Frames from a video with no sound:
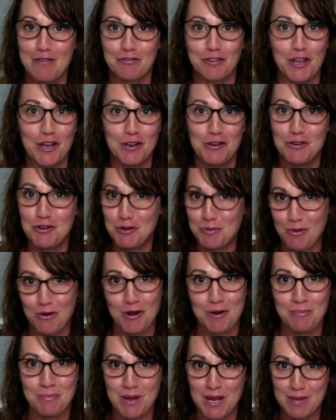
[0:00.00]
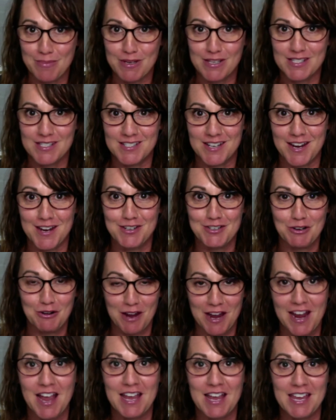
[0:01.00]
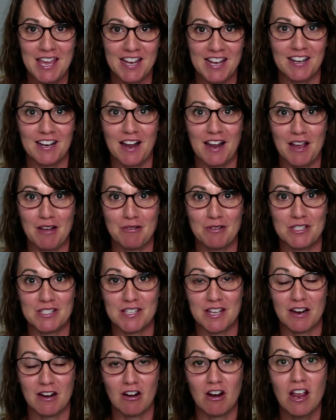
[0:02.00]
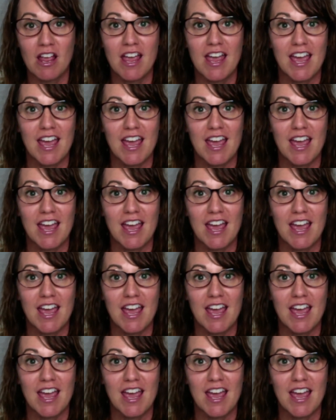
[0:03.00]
like newborn baby stage. Okay, I get it. I was there.